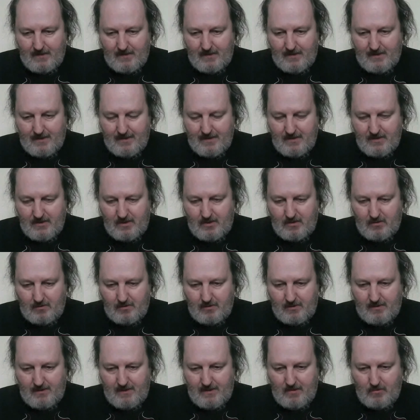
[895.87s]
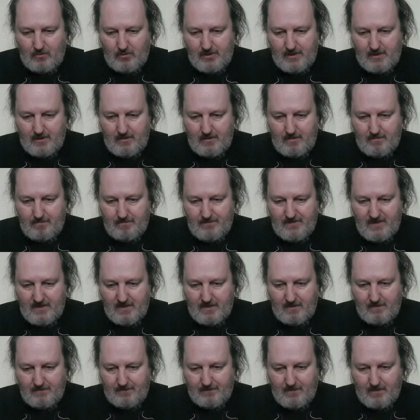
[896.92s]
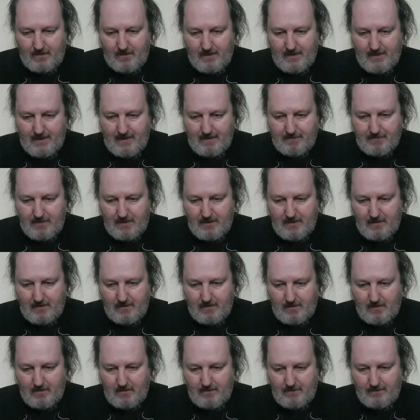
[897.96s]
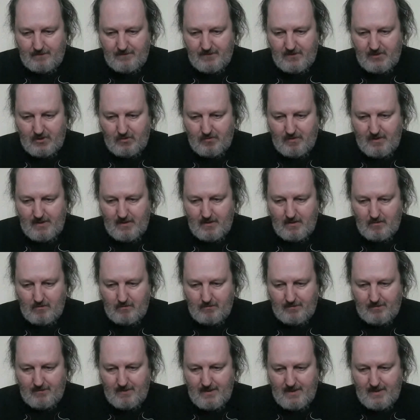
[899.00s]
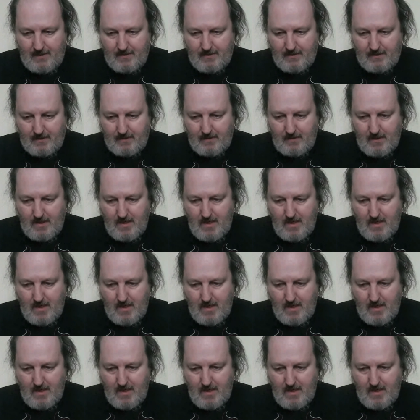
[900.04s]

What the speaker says: And it's got this Gun for Hire episode of Screen Gold Theatre